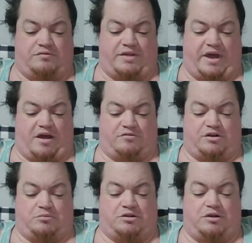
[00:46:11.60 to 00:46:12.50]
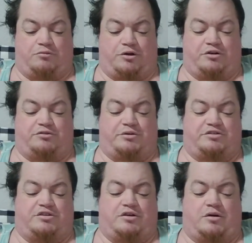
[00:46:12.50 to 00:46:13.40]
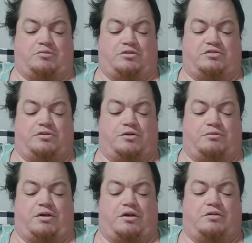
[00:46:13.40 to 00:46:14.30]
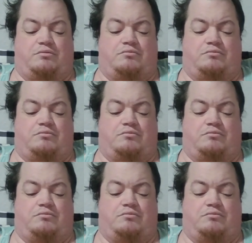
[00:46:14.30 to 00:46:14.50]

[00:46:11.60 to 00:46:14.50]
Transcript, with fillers: of the half double. Then we're going to switch to doubles. Okay.